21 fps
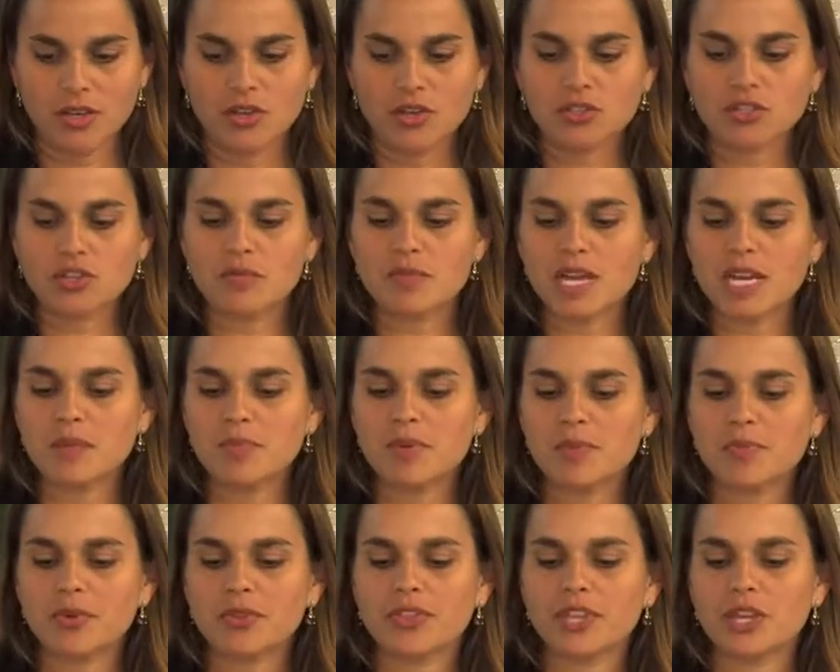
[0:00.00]
So many
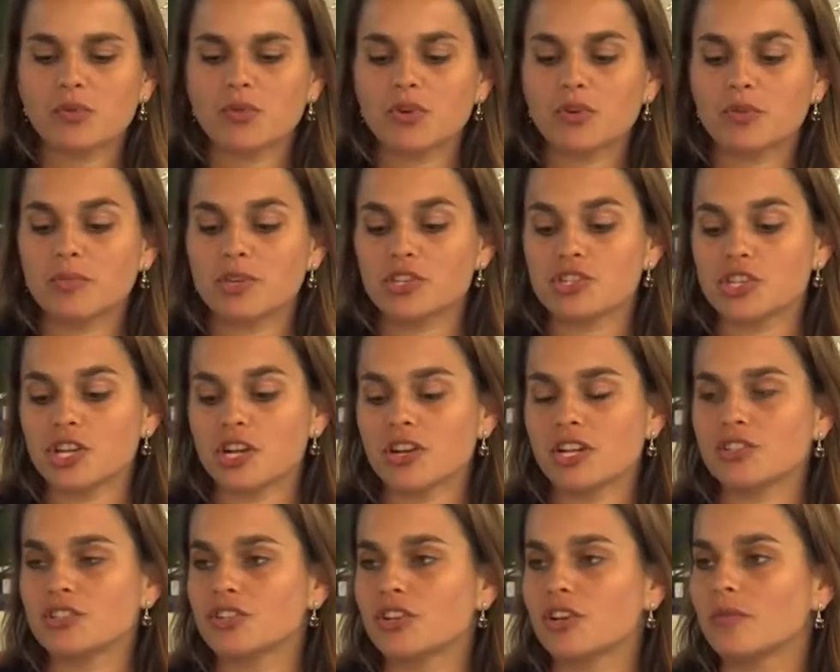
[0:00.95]
people think we will be
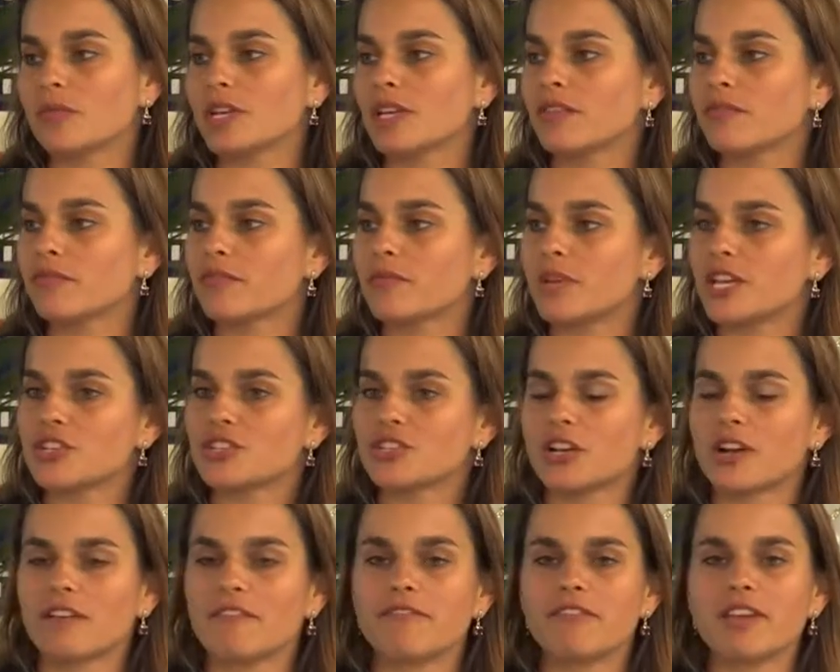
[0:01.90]
sharing genomic
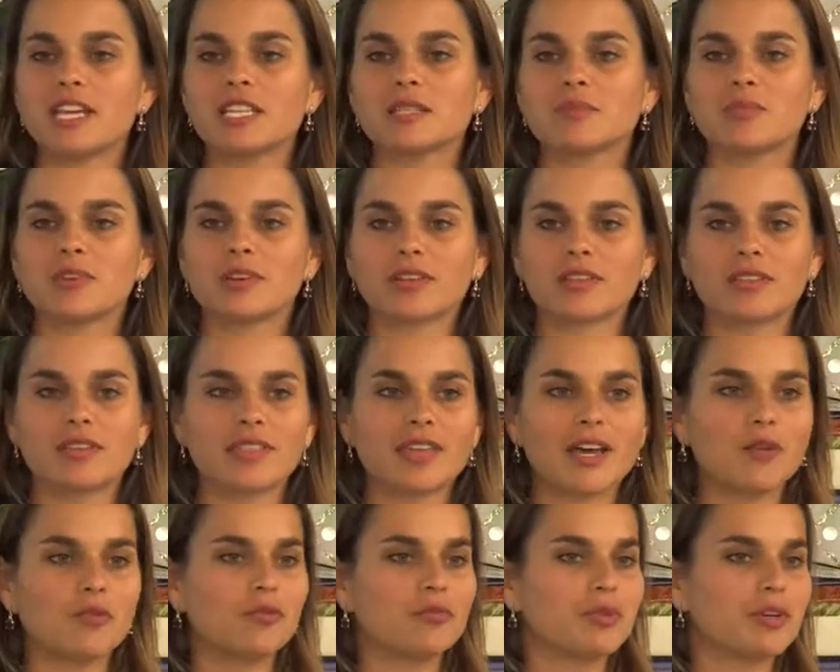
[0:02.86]
information on Facebook, that
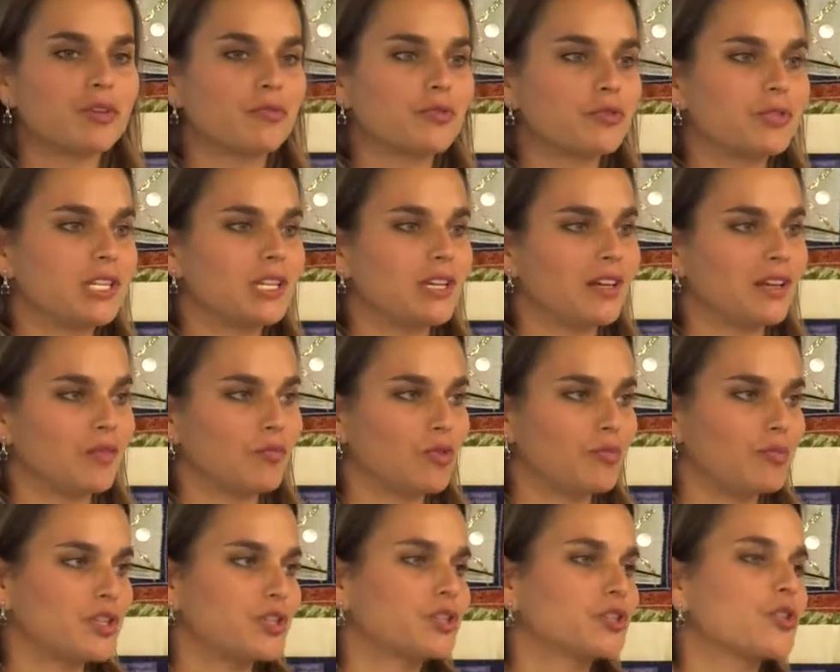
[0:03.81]
that will be routine. We'll
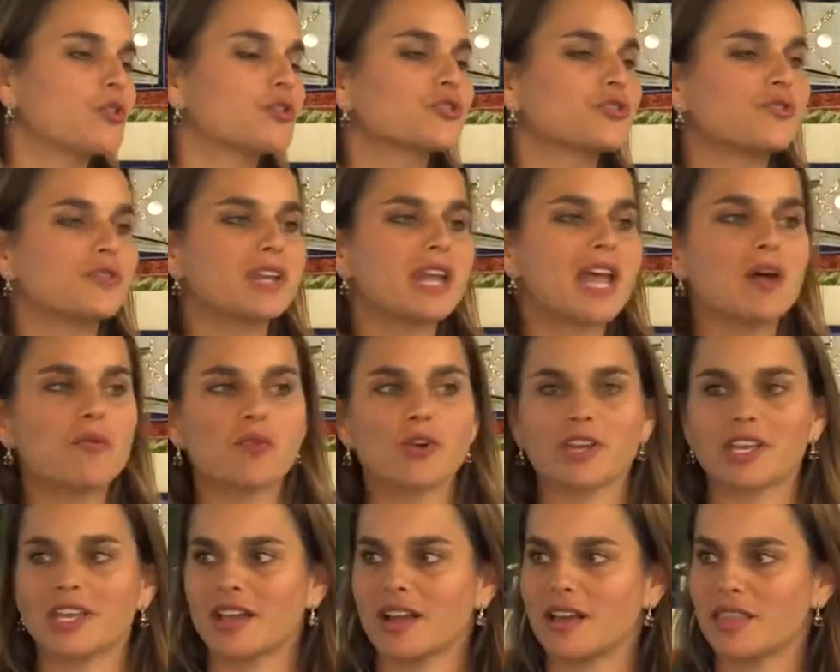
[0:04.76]
be social
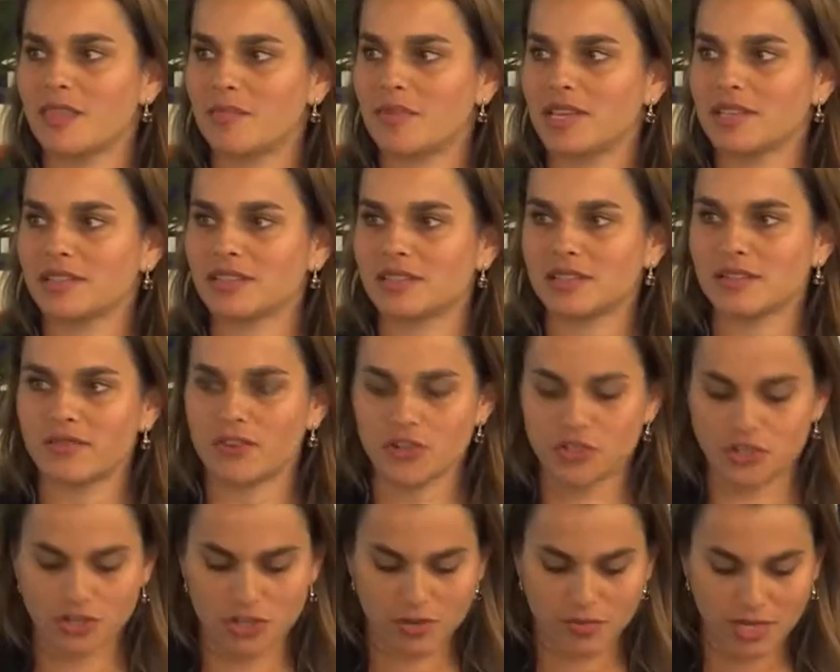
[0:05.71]
networking on the basis of our
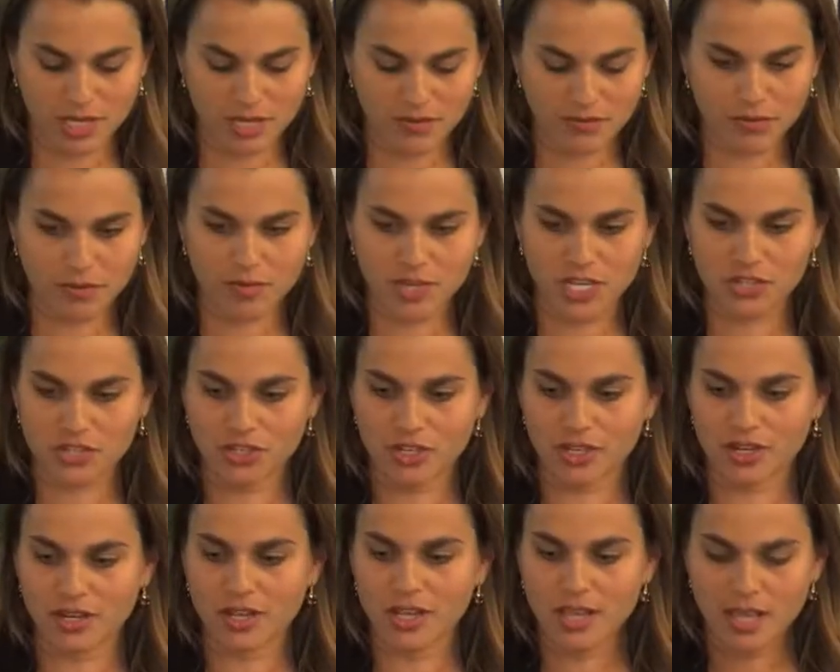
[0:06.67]
genomic
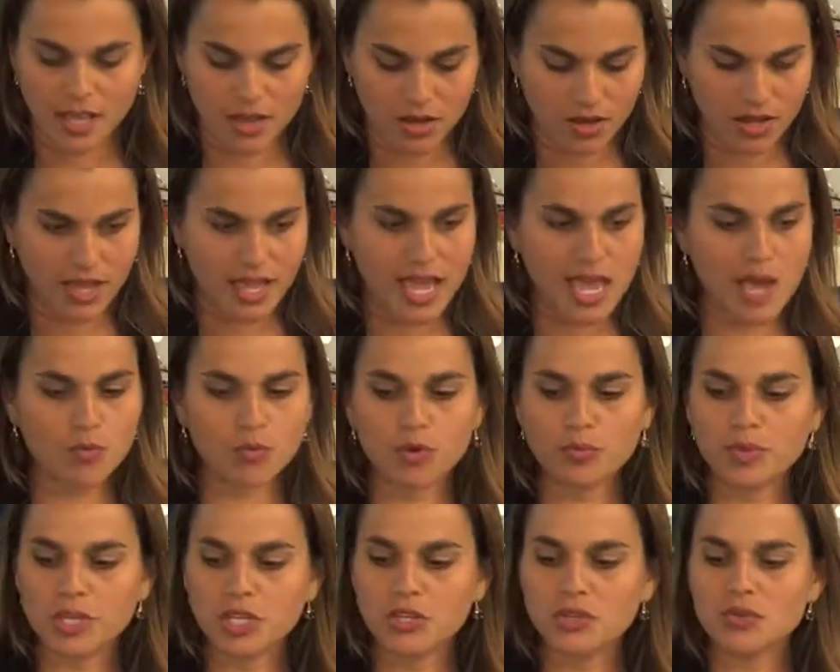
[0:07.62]
information. And we'll
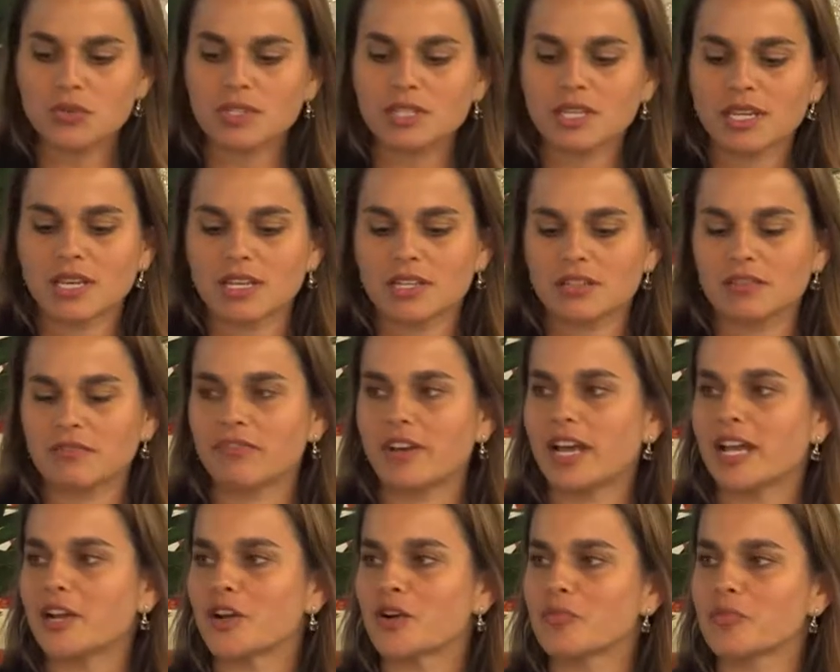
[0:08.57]
be using it to
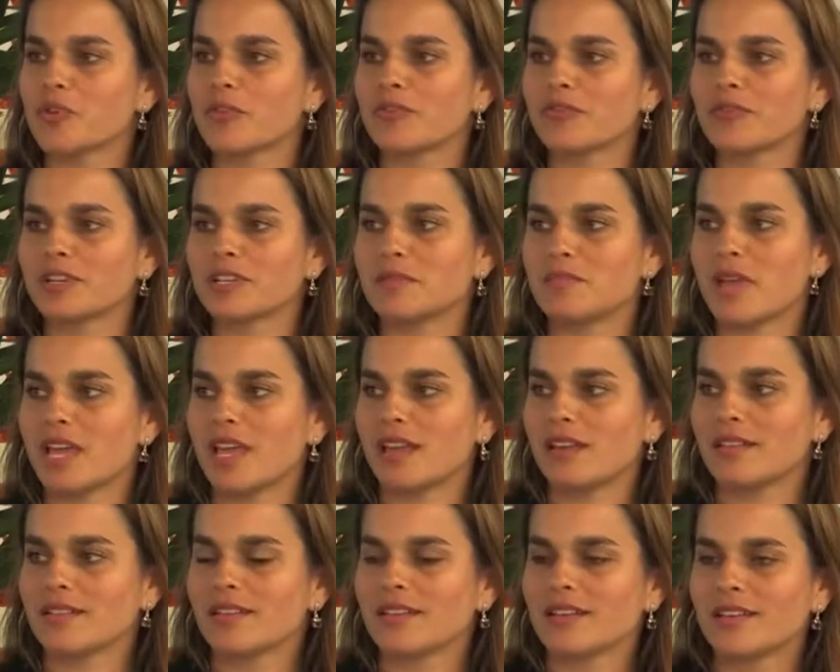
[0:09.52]
find our perfect
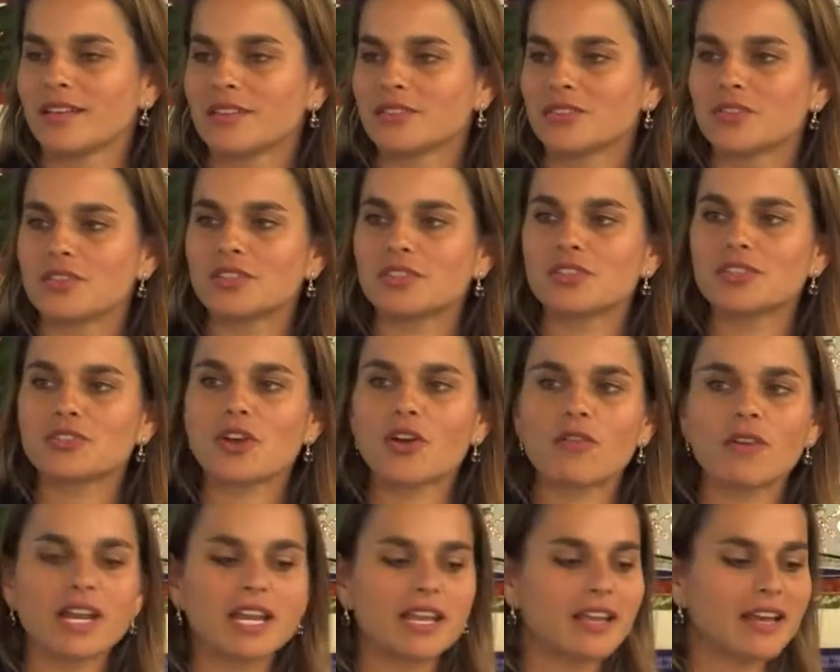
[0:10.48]
mate. So this is
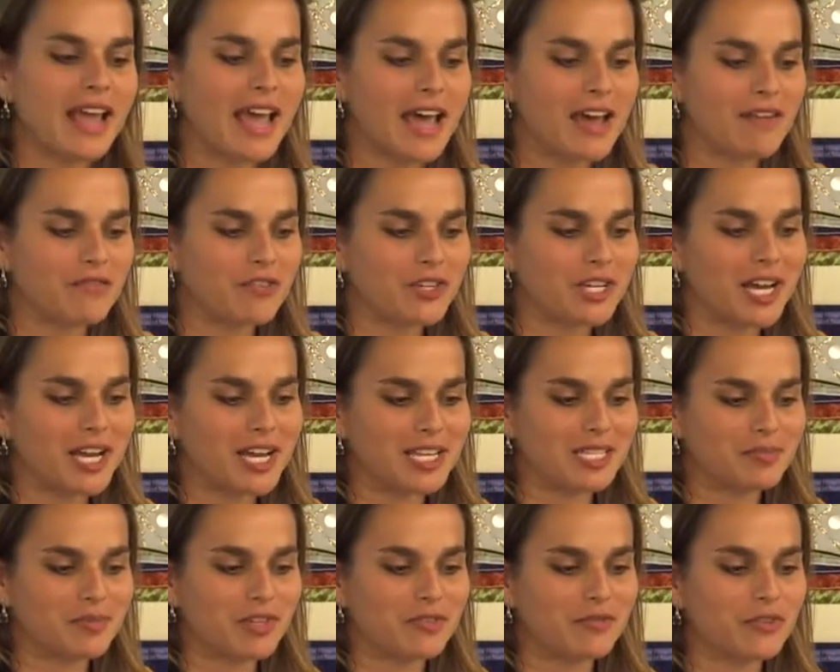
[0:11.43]
already an
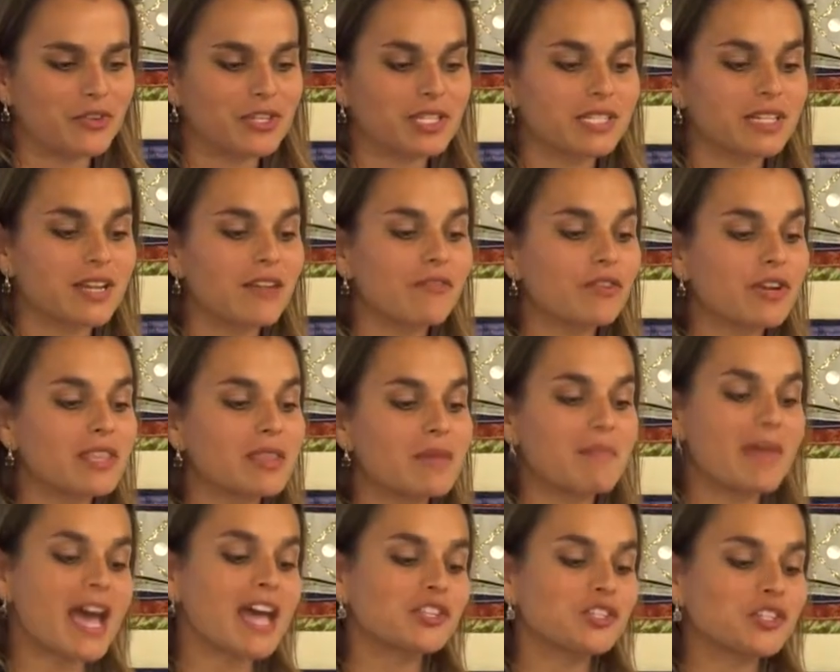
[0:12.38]
advertisement for discovering the
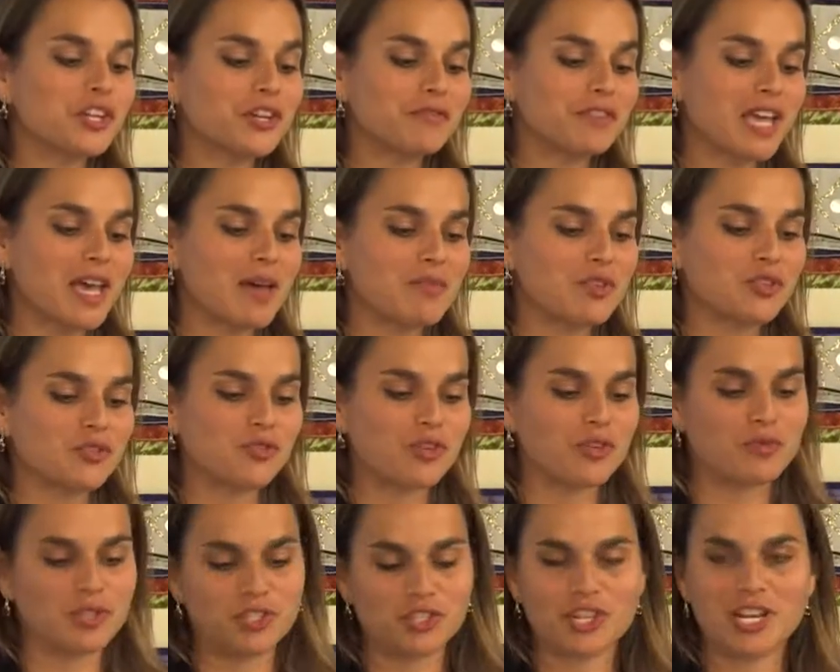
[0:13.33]
magic of chemistry
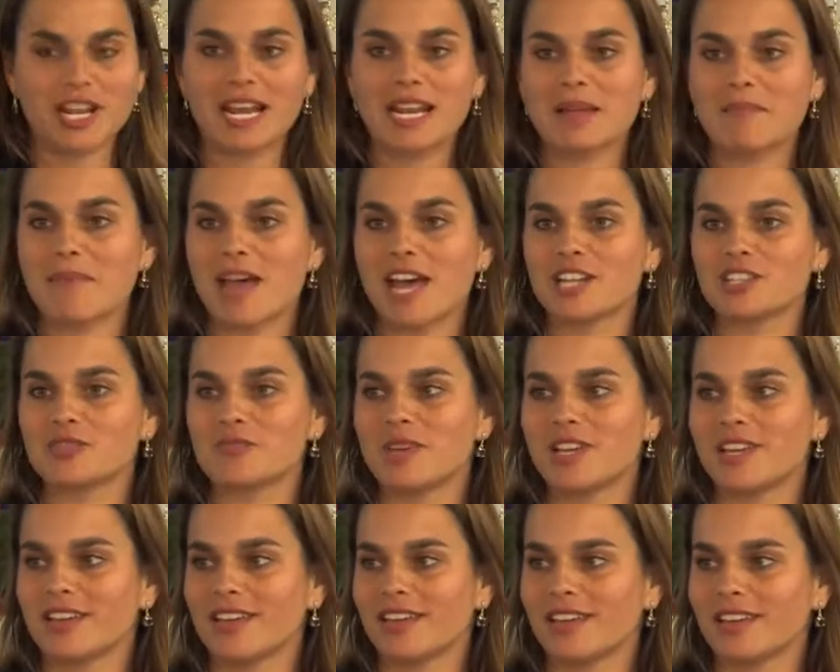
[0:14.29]
with genetic
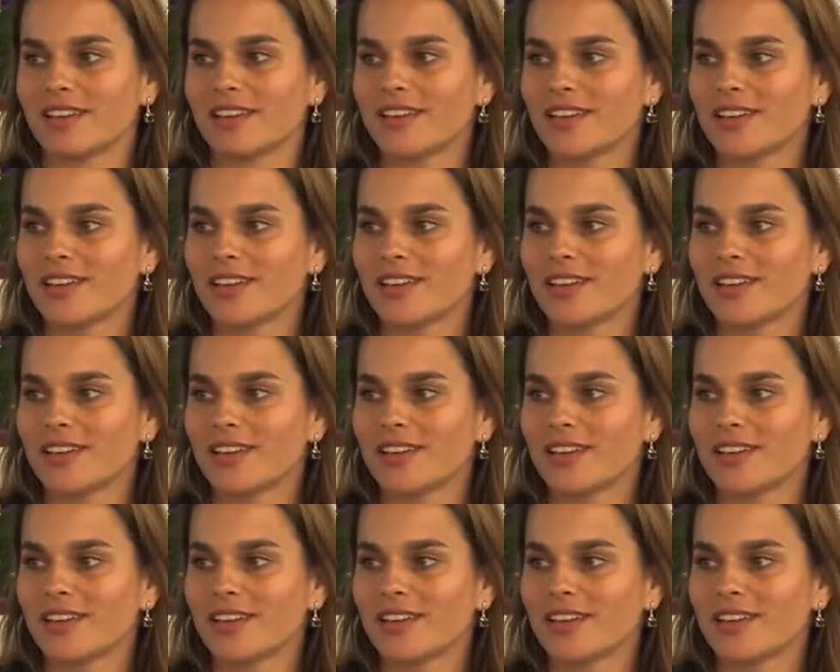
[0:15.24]
matchmaking.